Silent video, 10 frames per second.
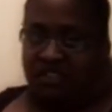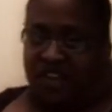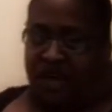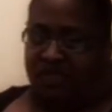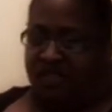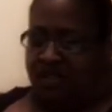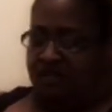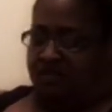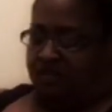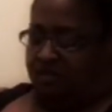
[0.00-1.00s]
types
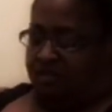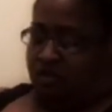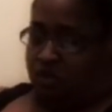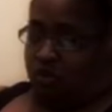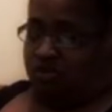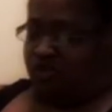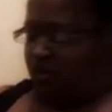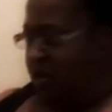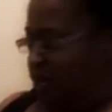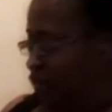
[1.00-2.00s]
of tools
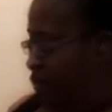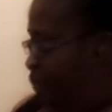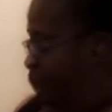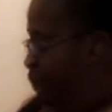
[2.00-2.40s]
or whatever.